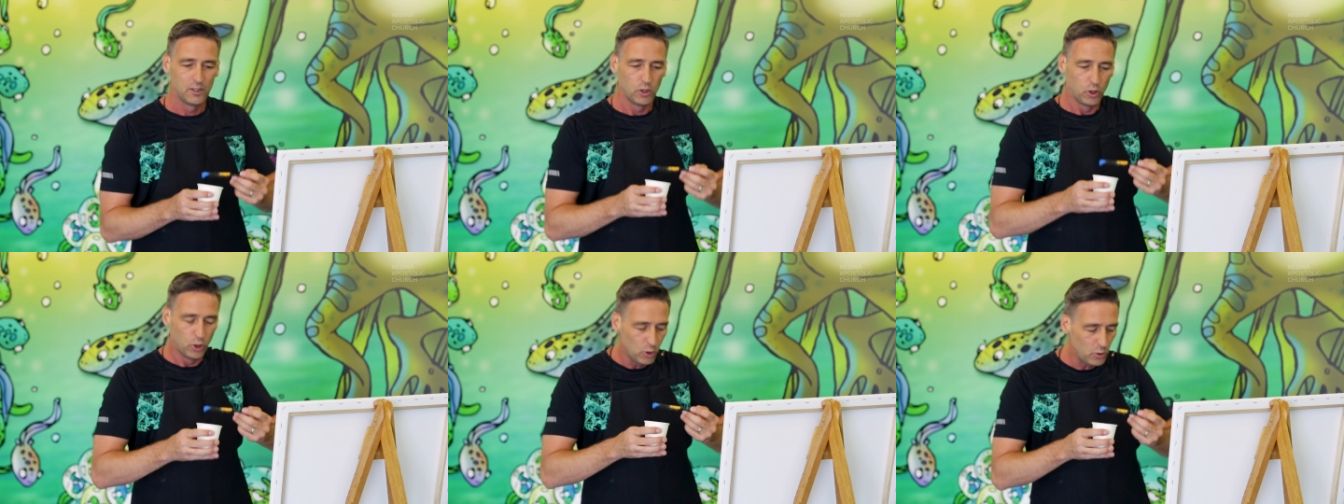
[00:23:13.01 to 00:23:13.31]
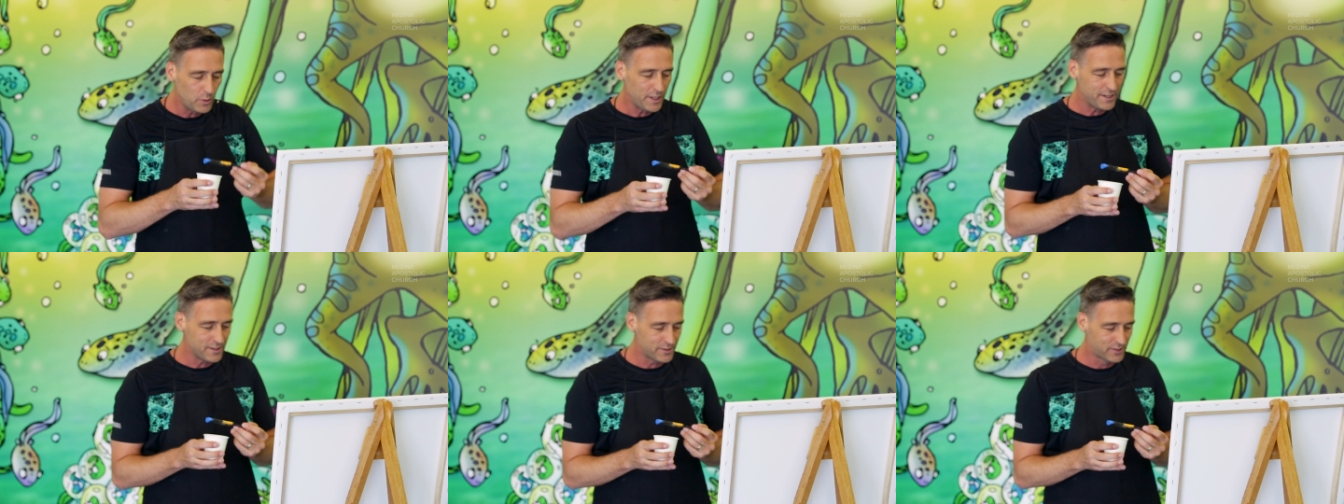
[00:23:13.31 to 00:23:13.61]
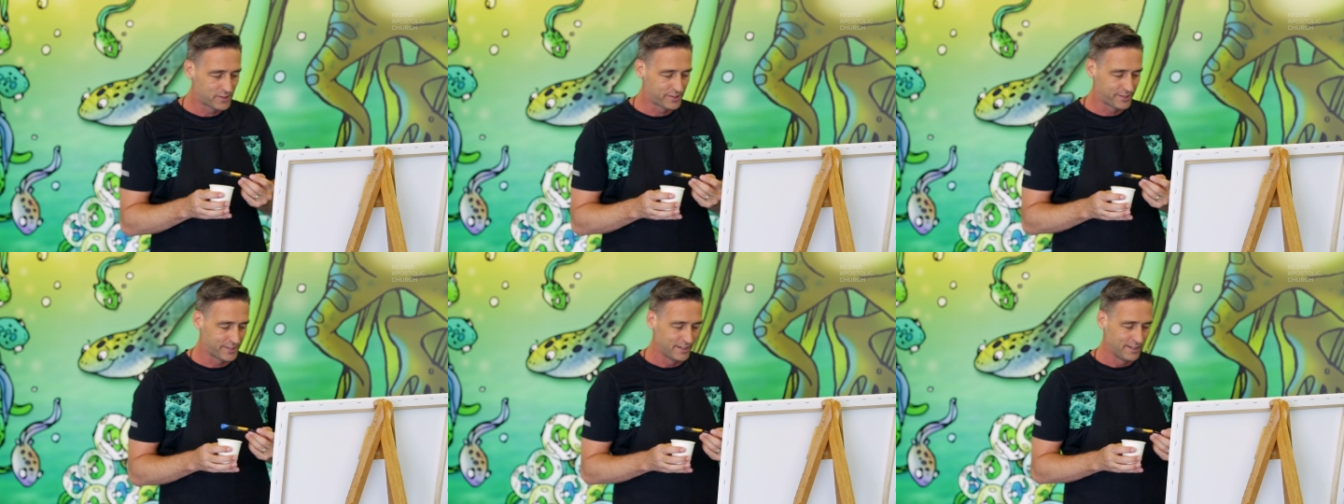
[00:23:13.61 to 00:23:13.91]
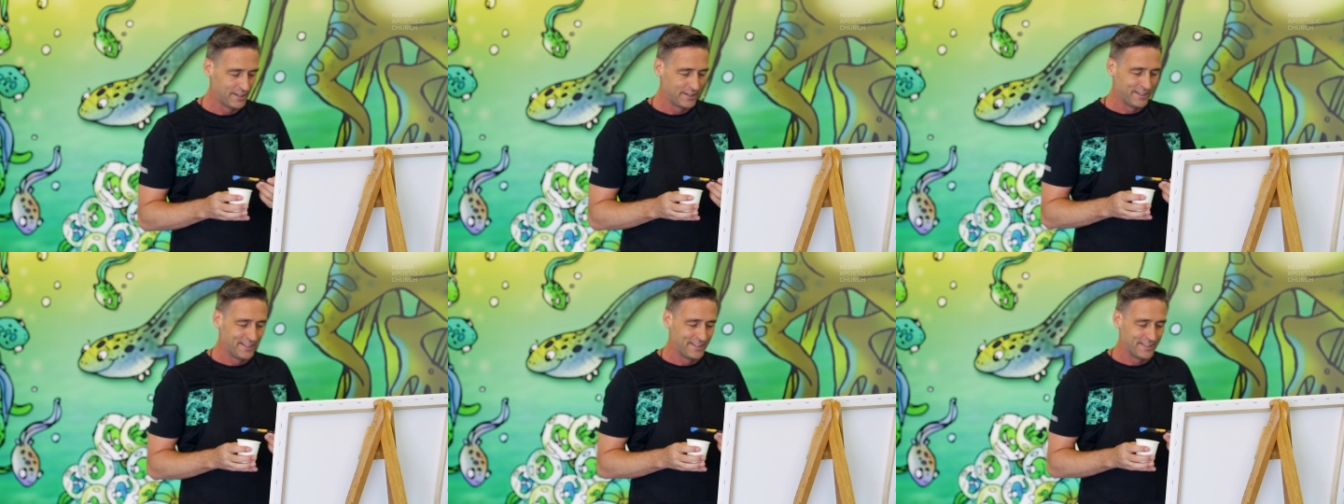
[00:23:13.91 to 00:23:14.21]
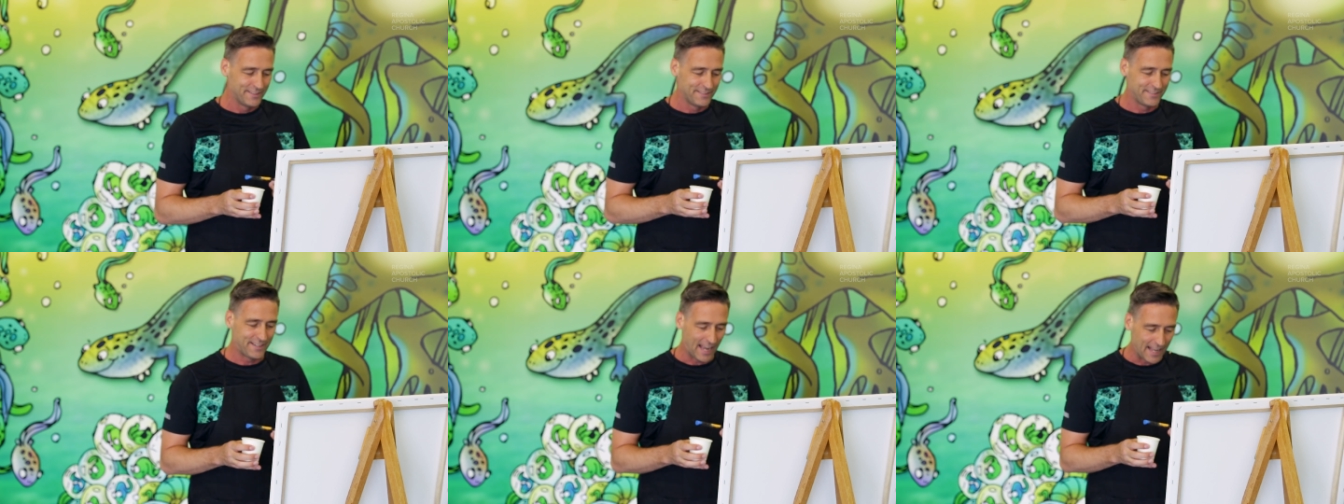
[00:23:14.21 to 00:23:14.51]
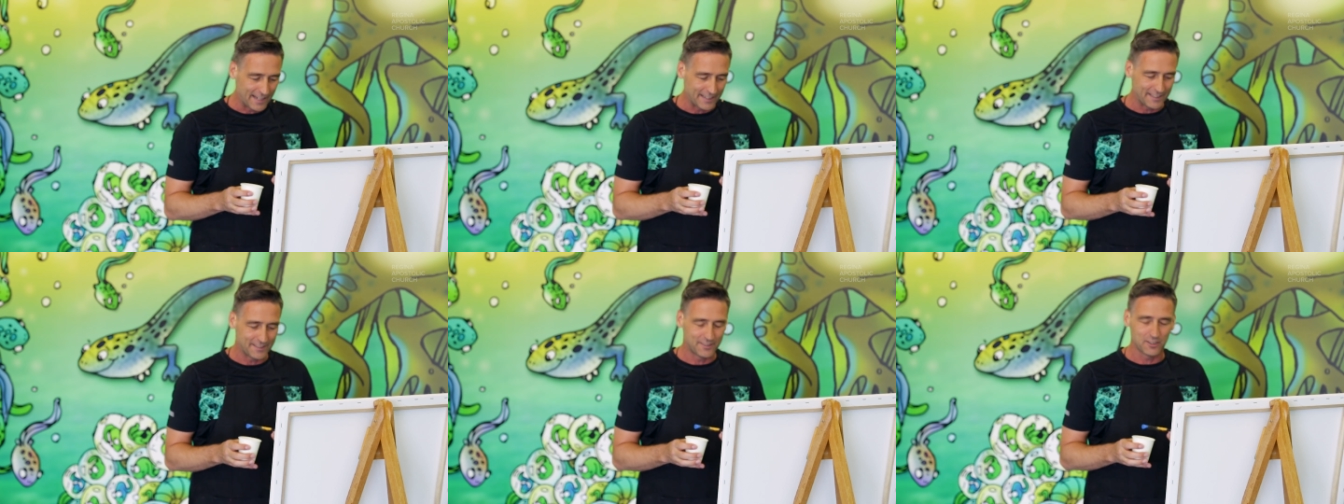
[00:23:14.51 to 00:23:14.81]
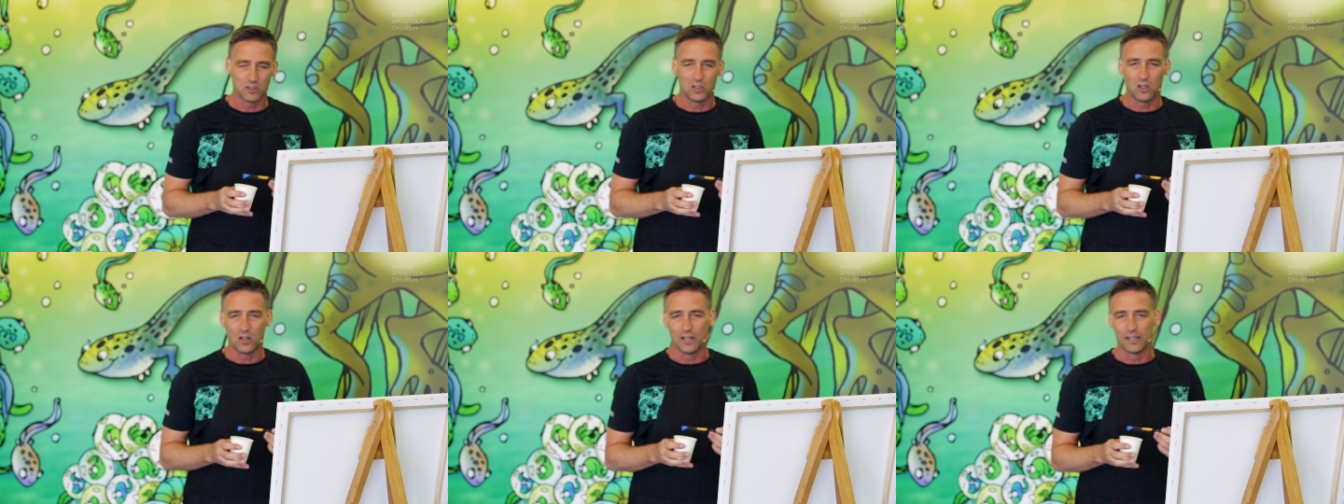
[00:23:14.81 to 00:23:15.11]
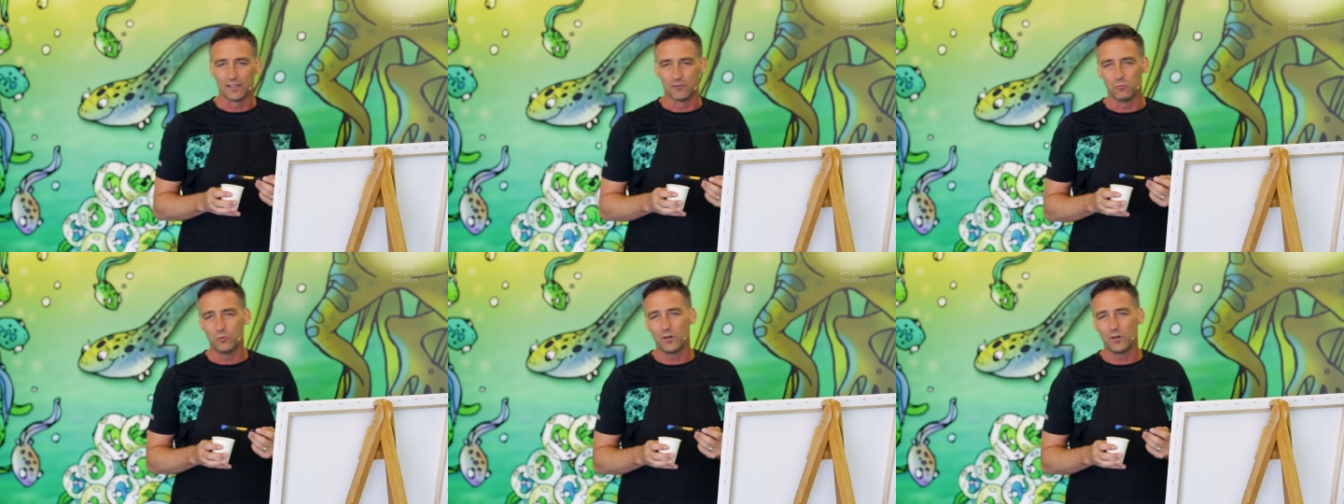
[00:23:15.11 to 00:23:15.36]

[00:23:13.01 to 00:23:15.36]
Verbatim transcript: who is Danny DeLong?